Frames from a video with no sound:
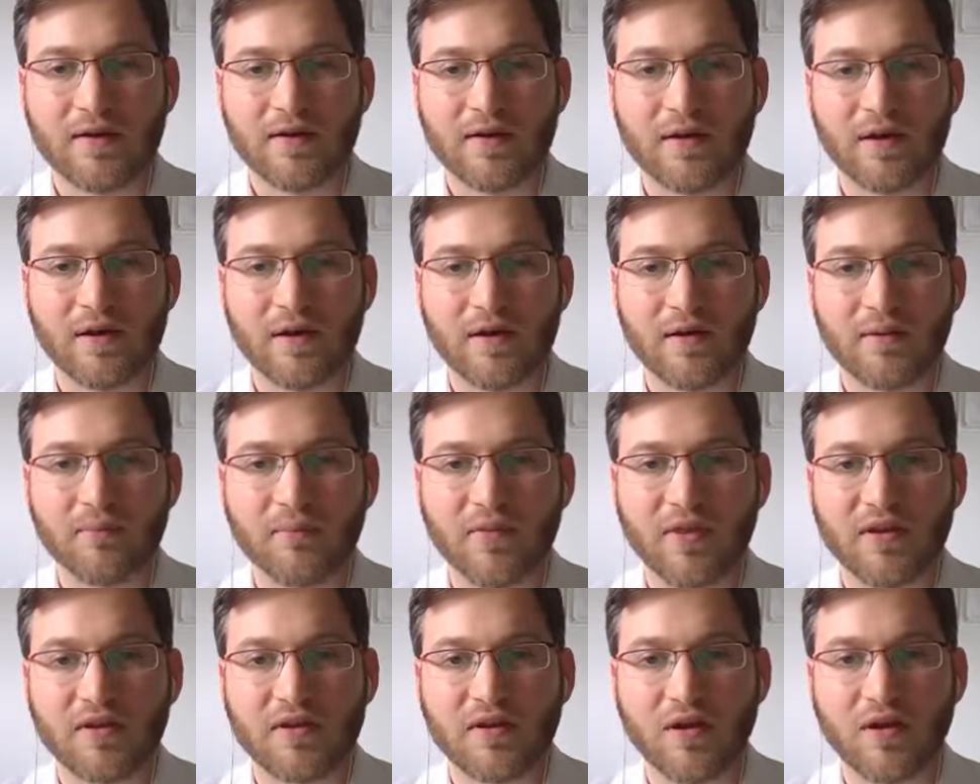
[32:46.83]

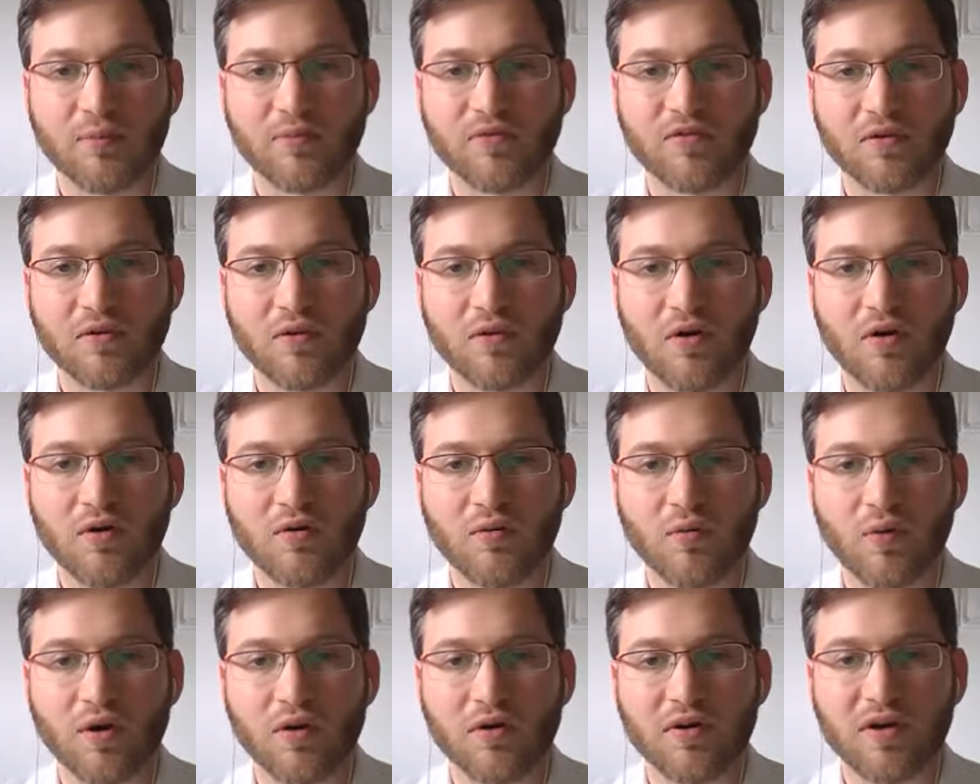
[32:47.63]
That comes
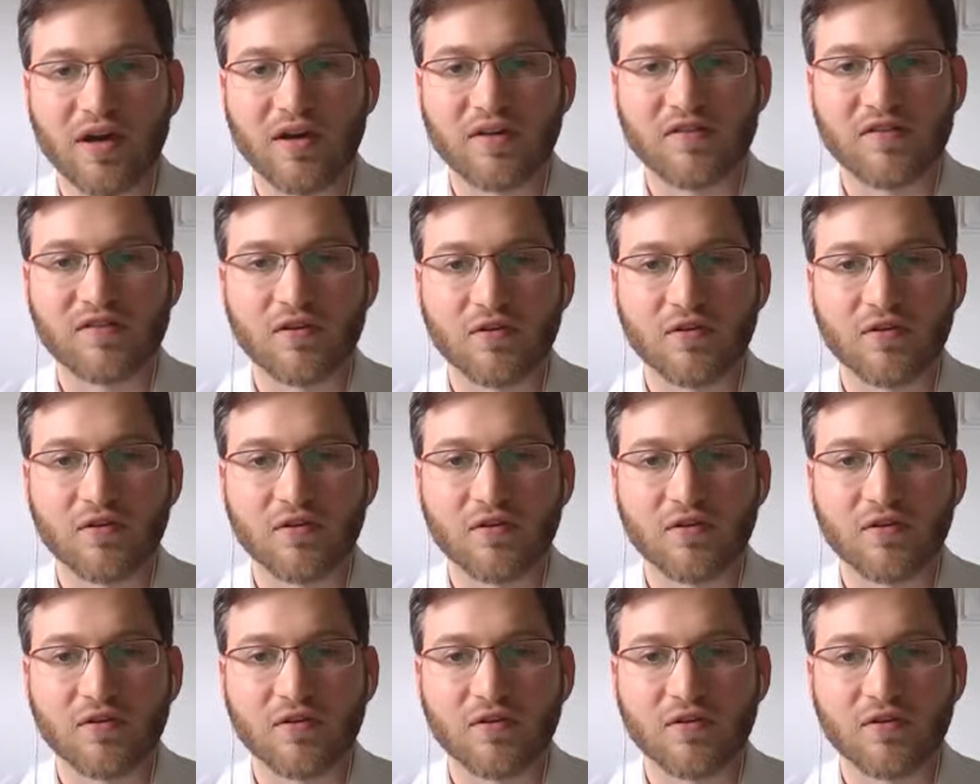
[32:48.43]
along where, yes,